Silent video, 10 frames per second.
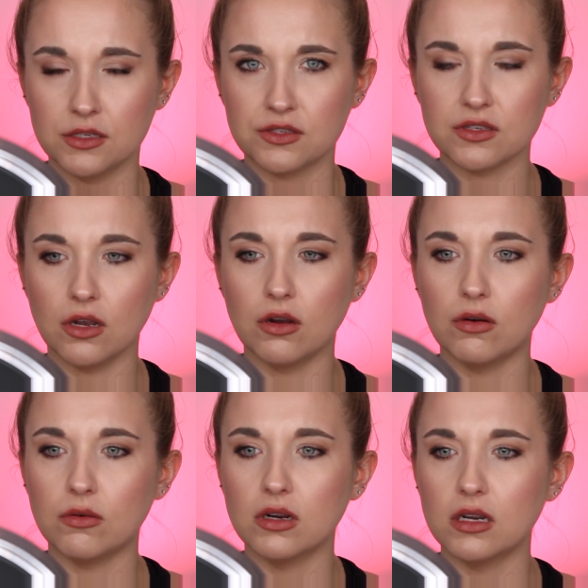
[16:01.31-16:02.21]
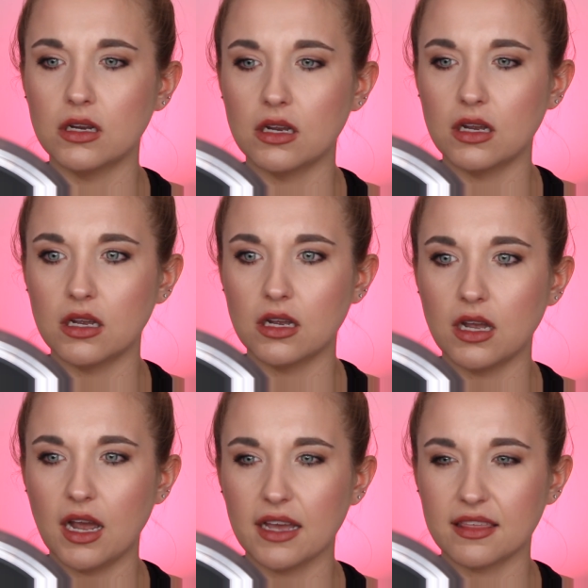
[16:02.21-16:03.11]
So
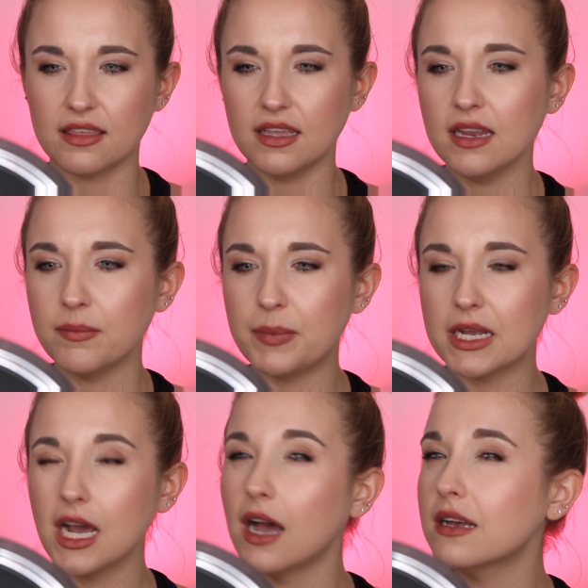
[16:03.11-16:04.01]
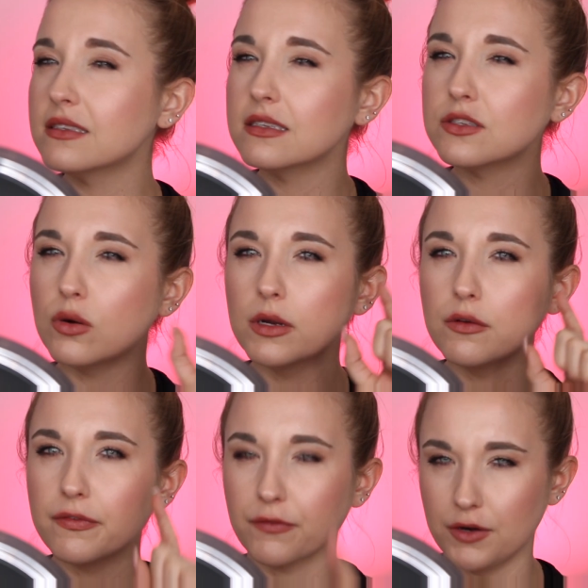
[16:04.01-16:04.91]
I think because it's
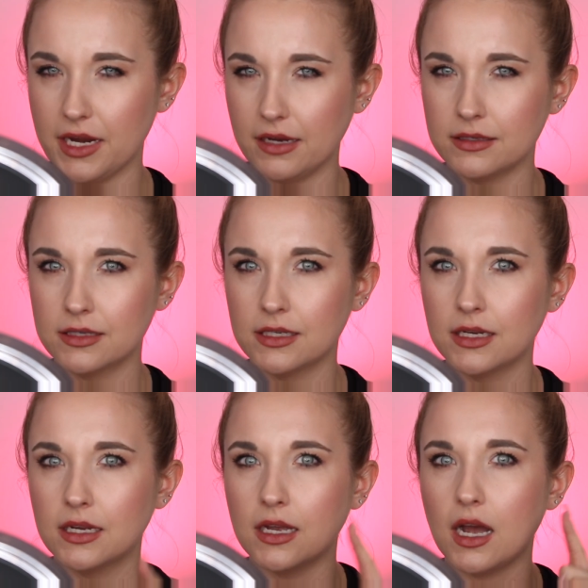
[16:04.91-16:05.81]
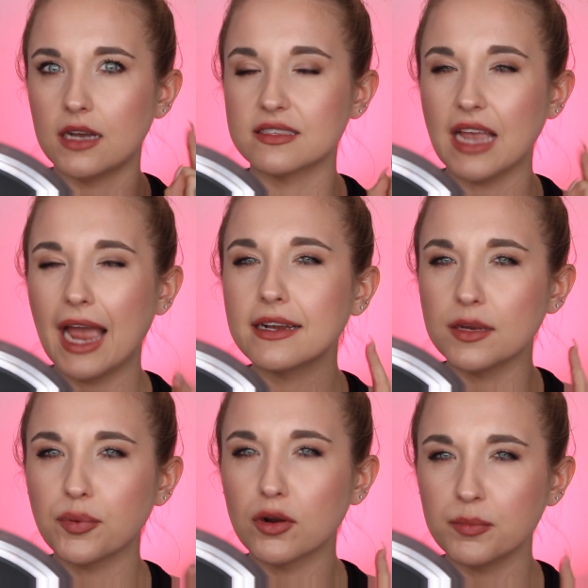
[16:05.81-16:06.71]
oil-free, us
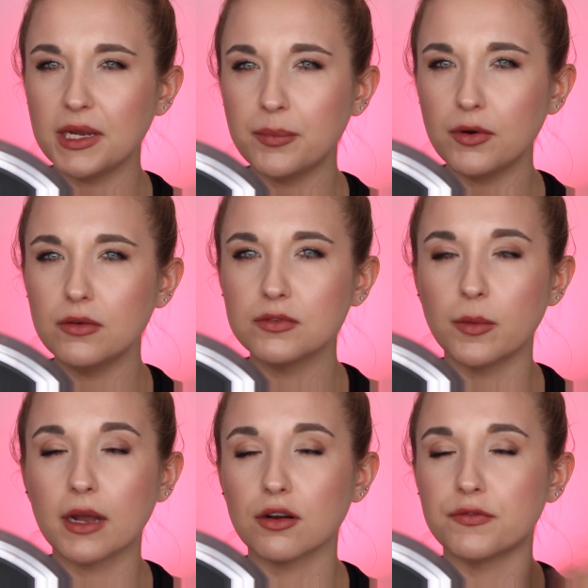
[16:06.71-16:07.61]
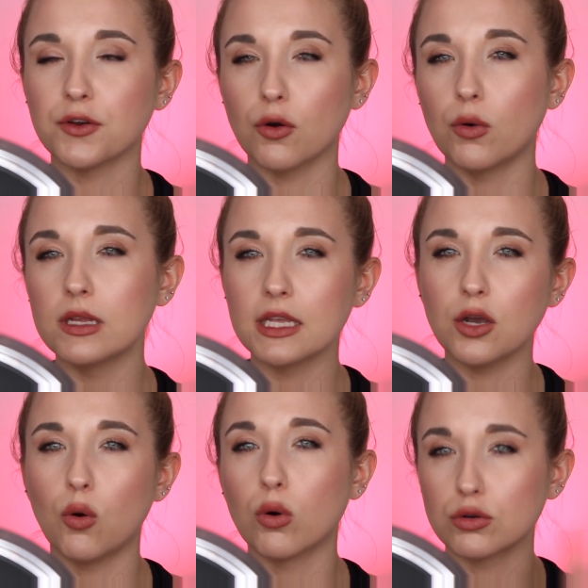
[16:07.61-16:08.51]
acne-prone people, no matter if you're
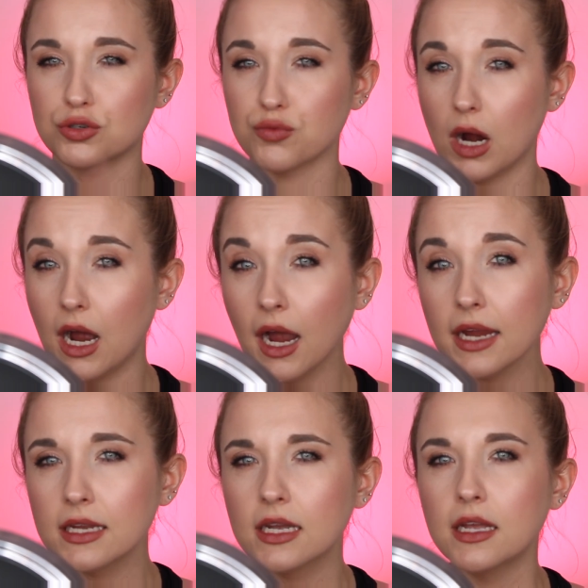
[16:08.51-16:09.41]
oily or dry,